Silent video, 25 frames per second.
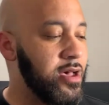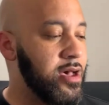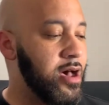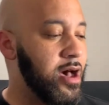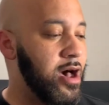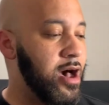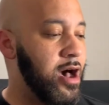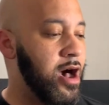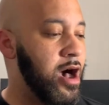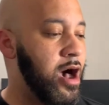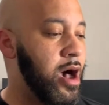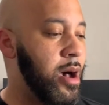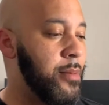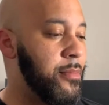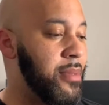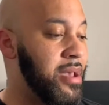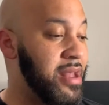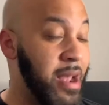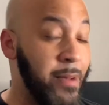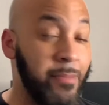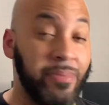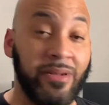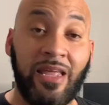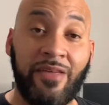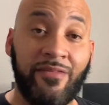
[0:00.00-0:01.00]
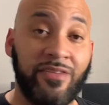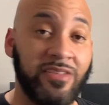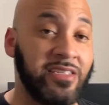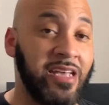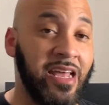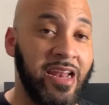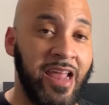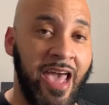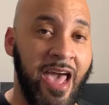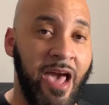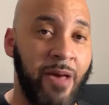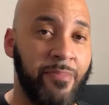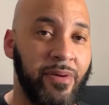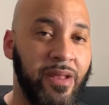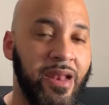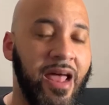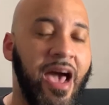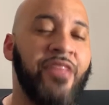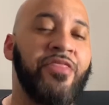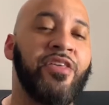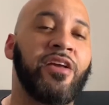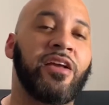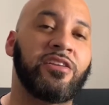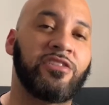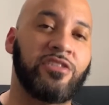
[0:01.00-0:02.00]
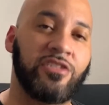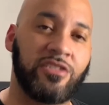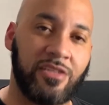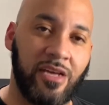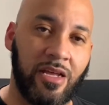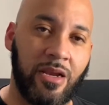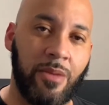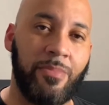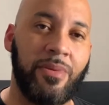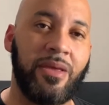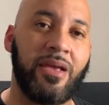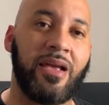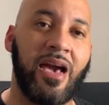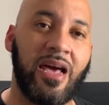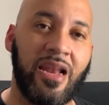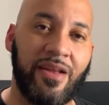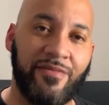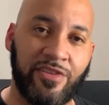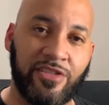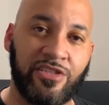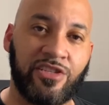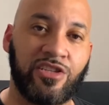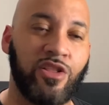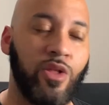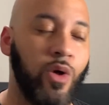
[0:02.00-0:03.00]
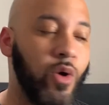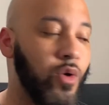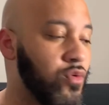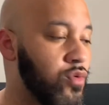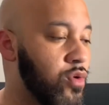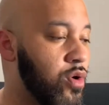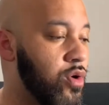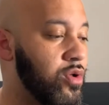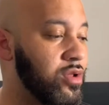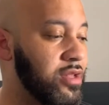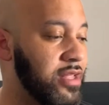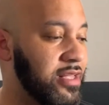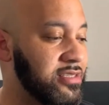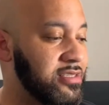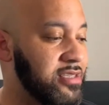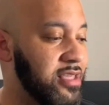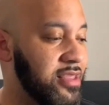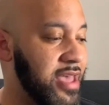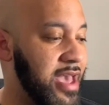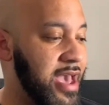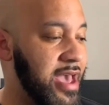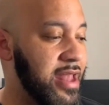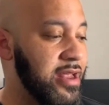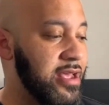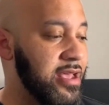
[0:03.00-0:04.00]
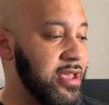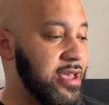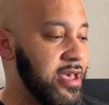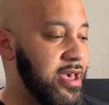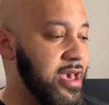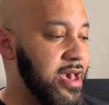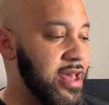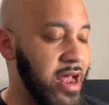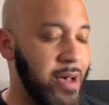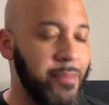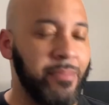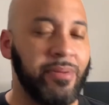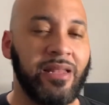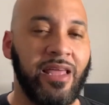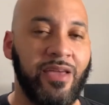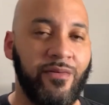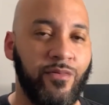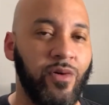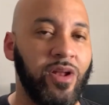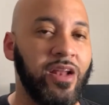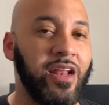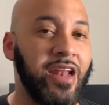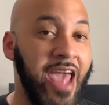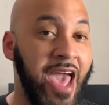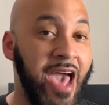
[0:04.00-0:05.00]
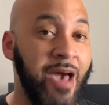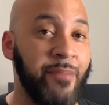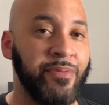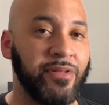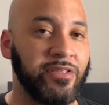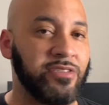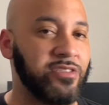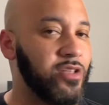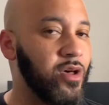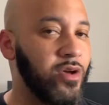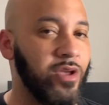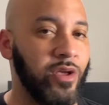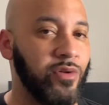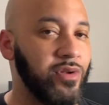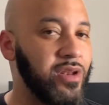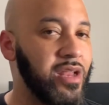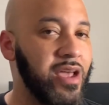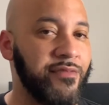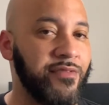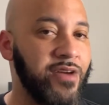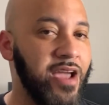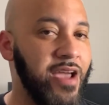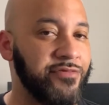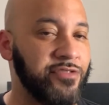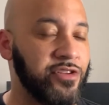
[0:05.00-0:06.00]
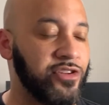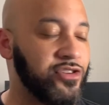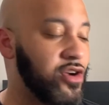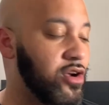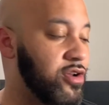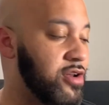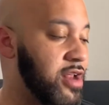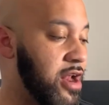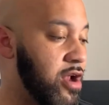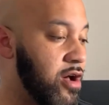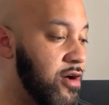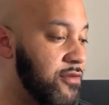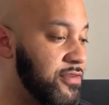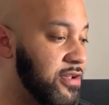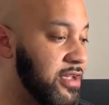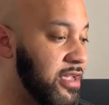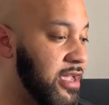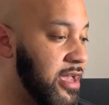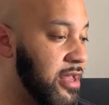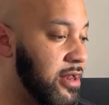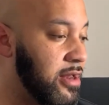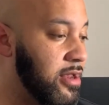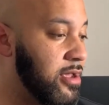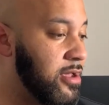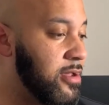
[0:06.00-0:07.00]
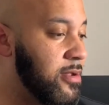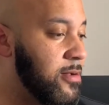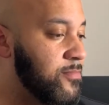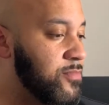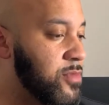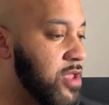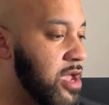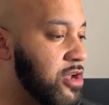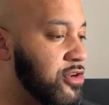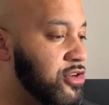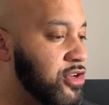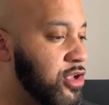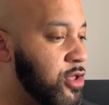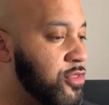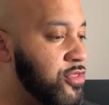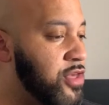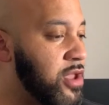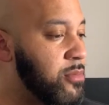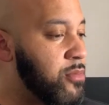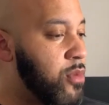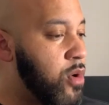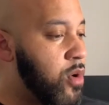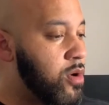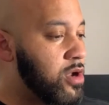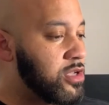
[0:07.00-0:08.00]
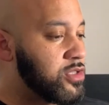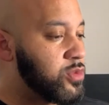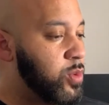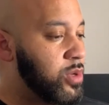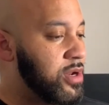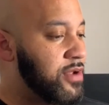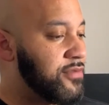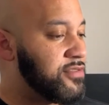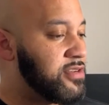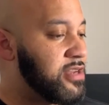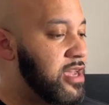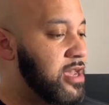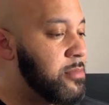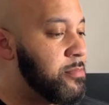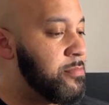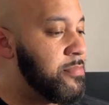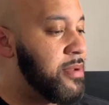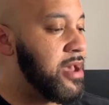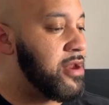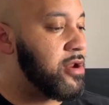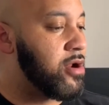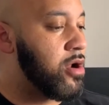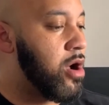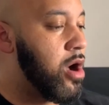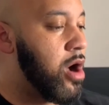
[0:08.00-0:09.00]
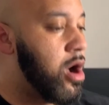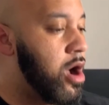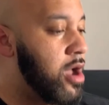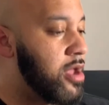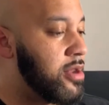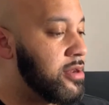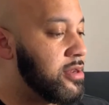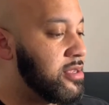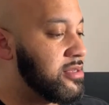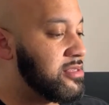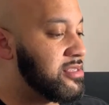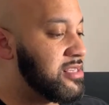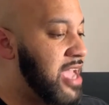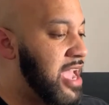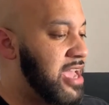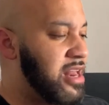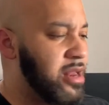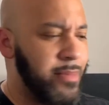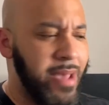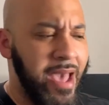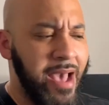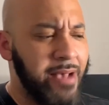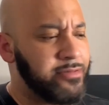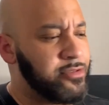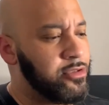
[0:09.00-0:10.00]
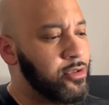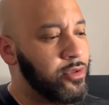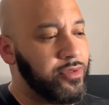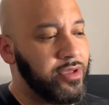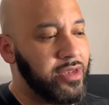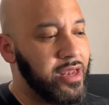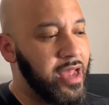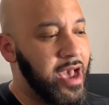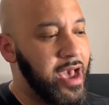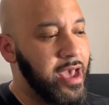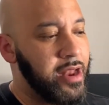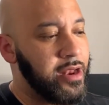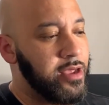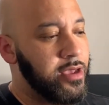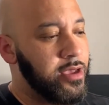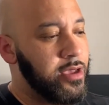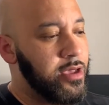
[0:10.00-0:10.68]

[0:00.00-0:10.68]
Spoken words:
And I believe it's going to happen. I think it's just going to be kind of a slow roll into that. And I believe when it happens, though, he'll never have to turn it off again. Do you think Morris would have done better on Tatum? Absolutely not.